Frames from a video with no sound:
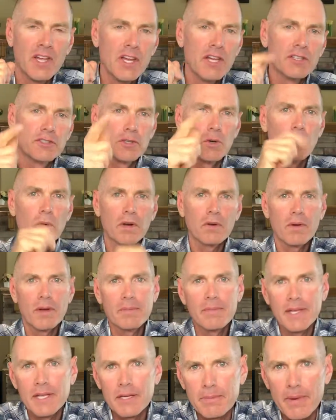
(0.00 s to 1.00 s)
So what do I
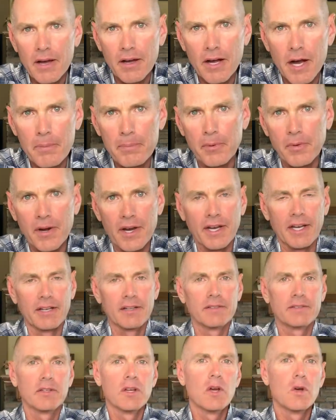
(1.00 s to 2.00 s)
mean about upgrading?
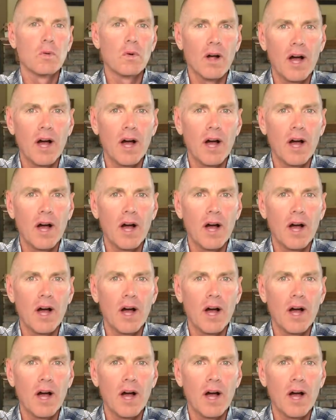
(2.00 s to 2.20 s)
Well,